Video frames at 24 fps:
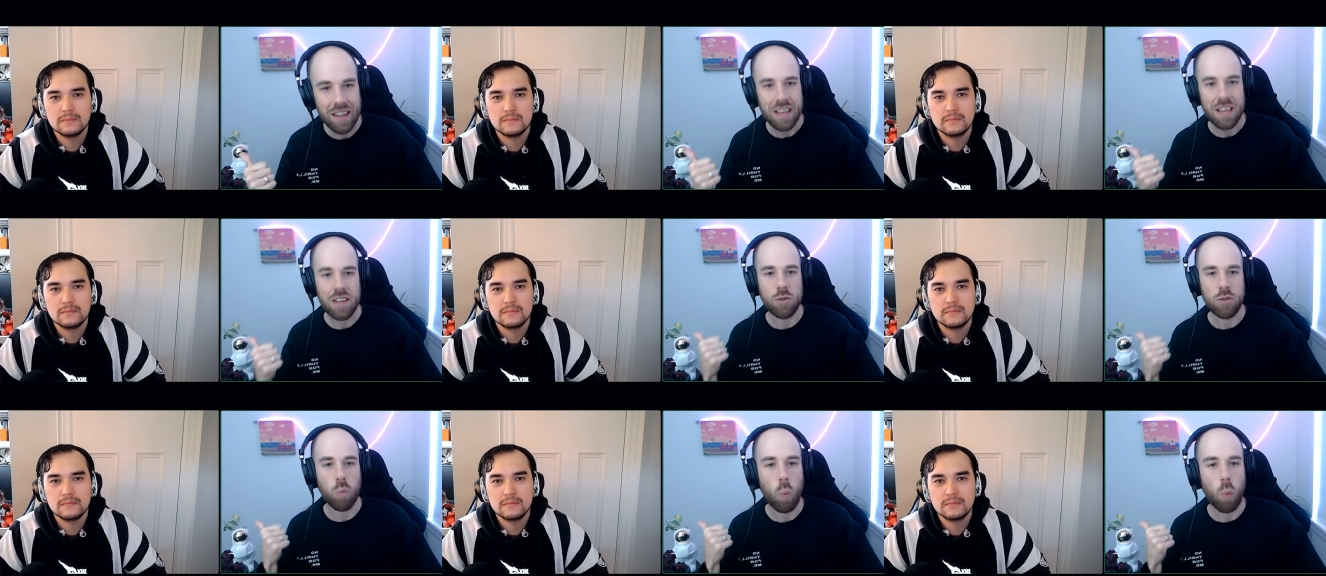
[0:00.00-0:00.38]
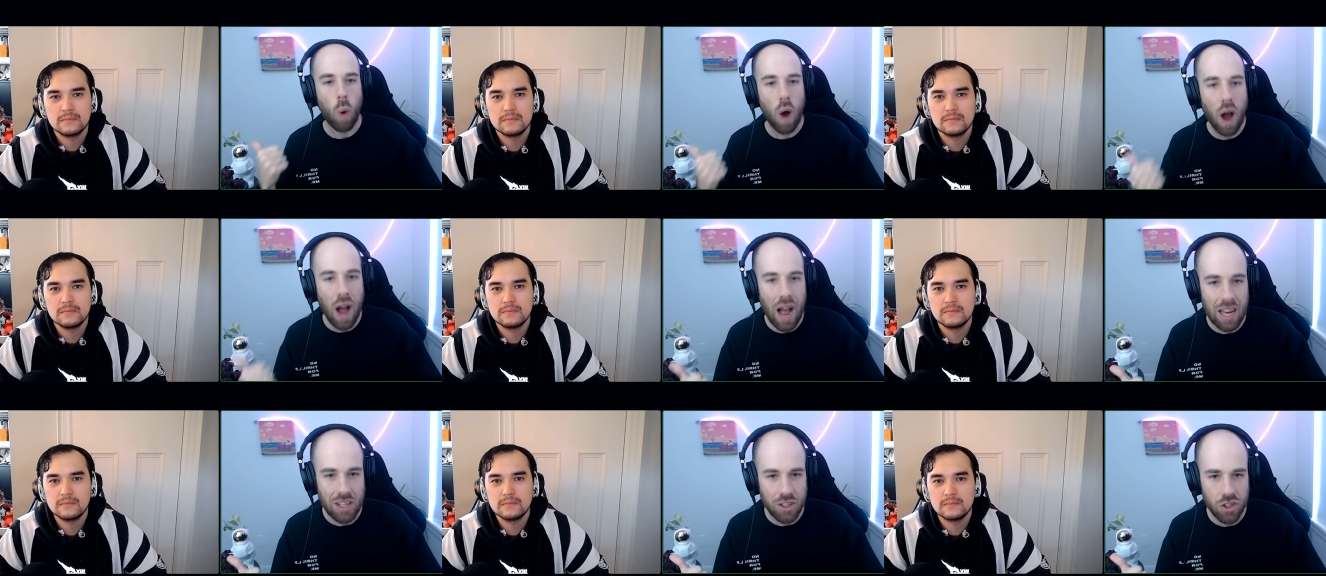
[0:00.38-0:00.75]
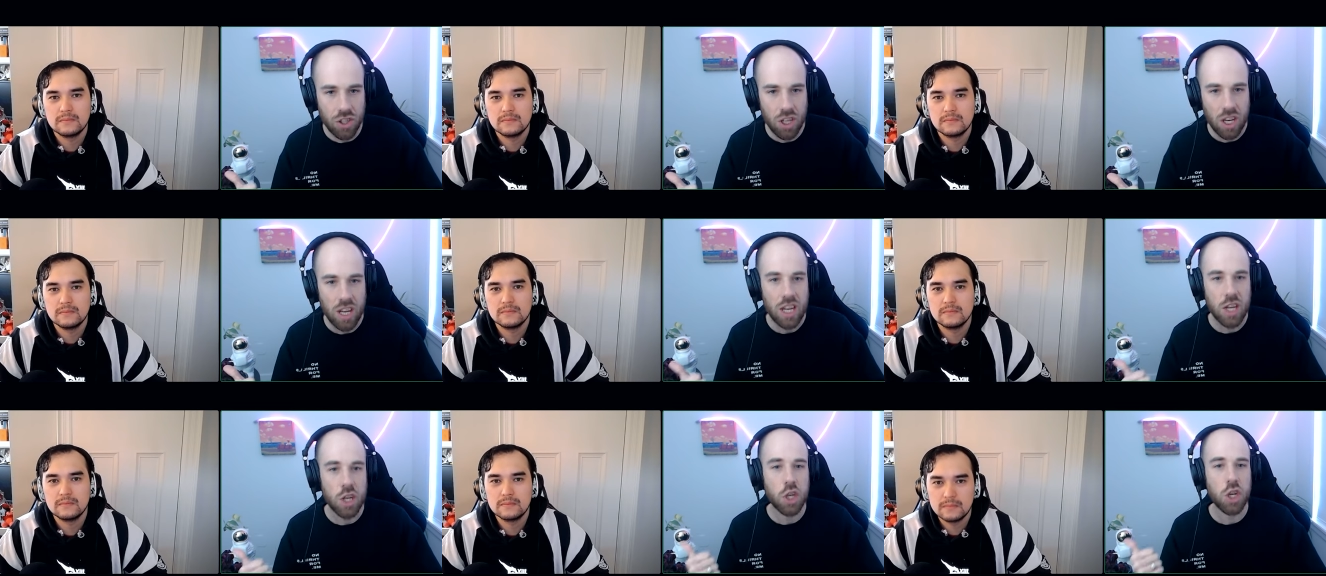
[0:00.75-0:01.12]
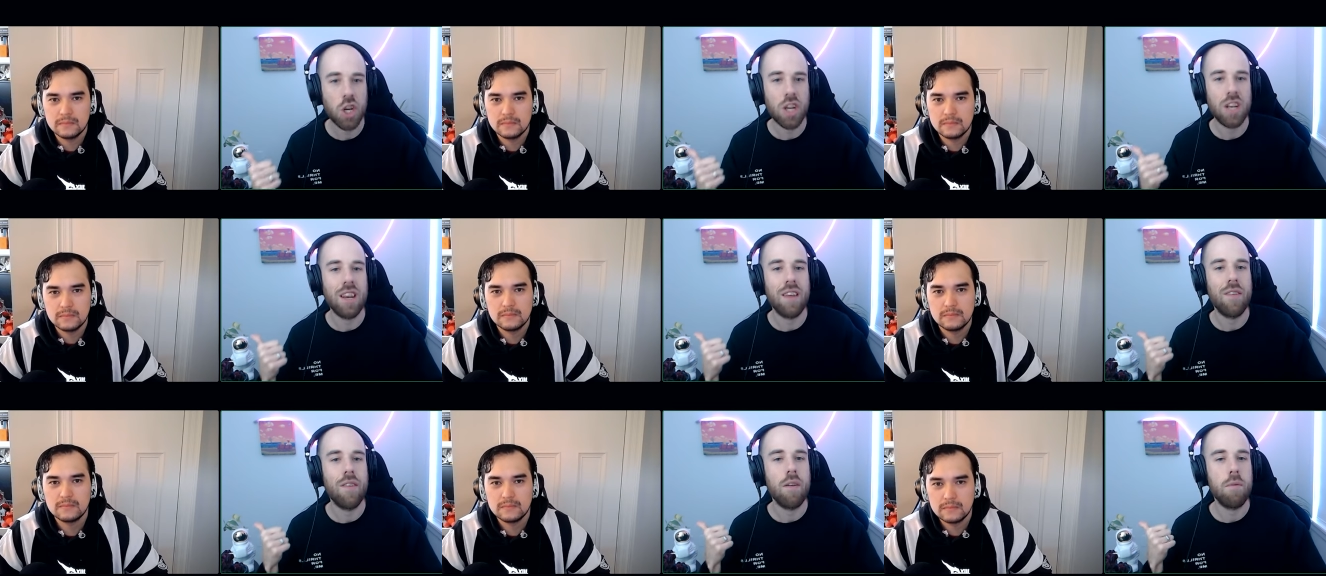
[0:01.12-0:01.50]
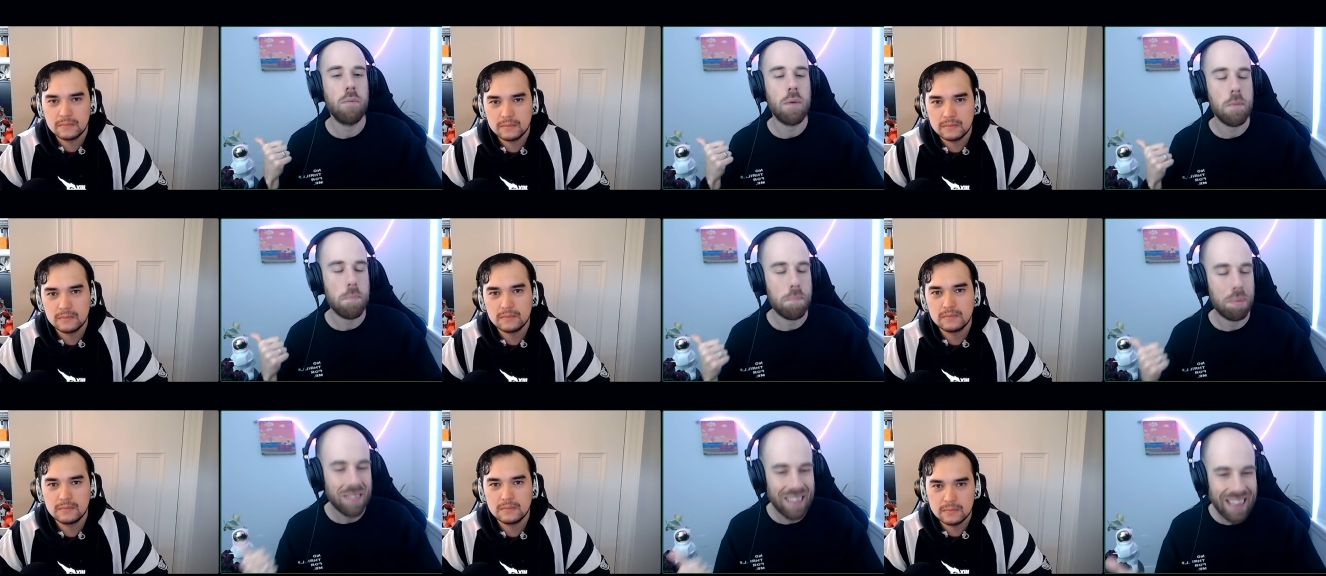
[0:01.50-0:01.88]
Speaker 1: He's washed. He shouldn't even be
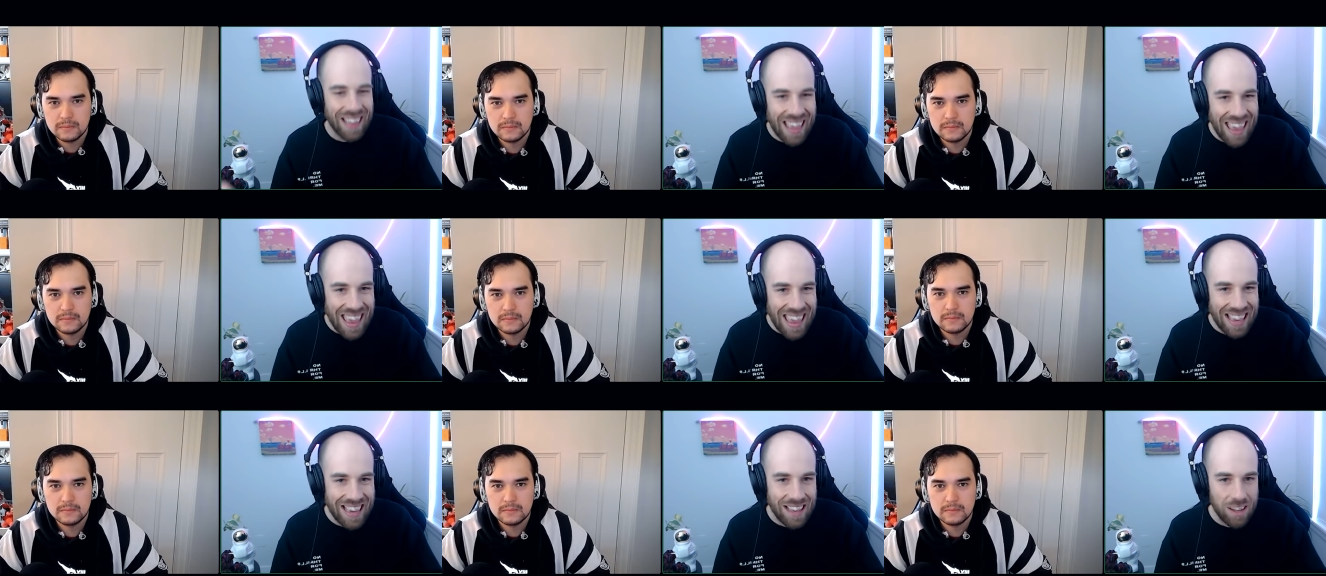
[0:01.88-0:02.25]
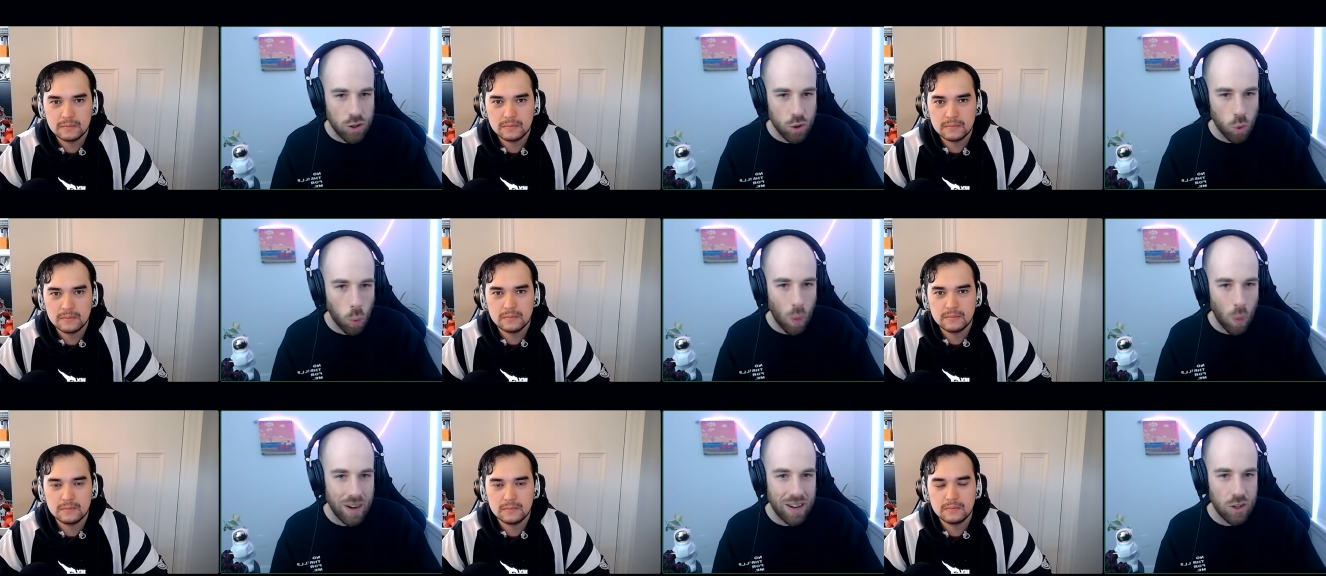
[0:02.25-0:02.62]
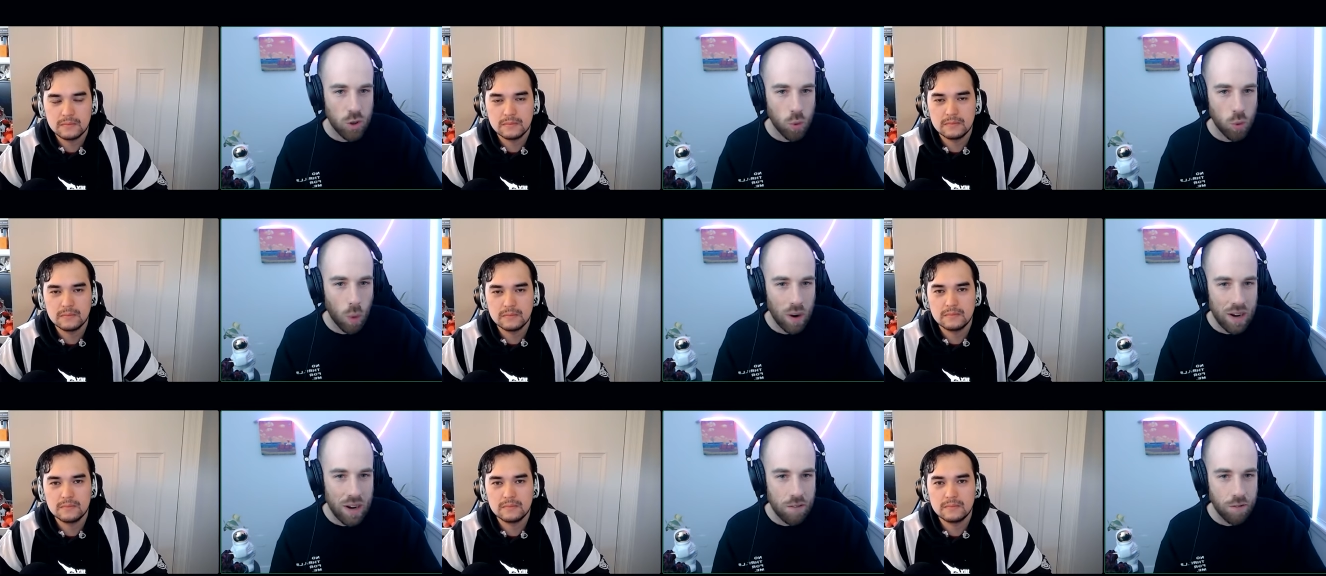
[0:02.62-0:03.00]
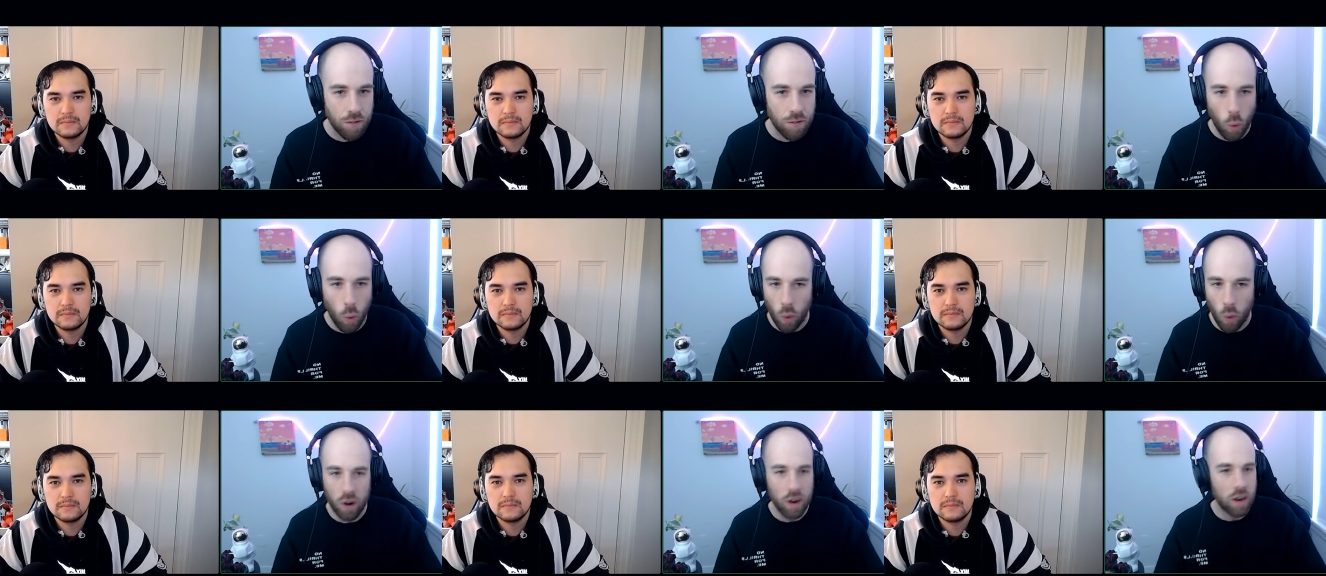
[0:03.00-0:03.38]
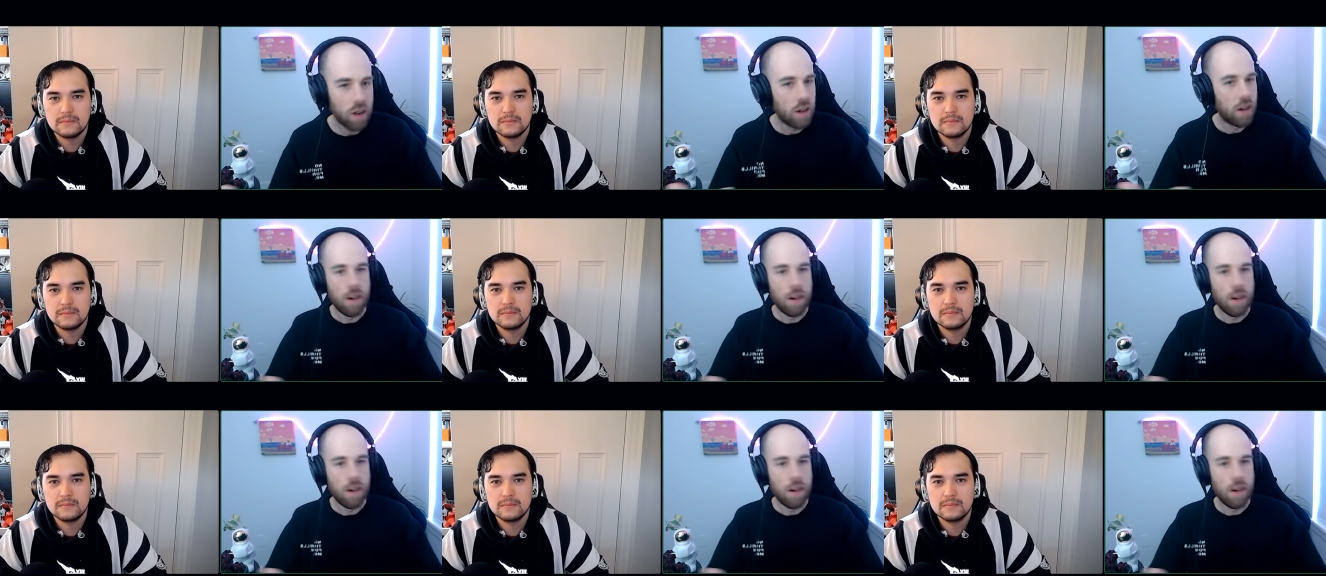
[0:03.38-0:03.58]
playing in 2024.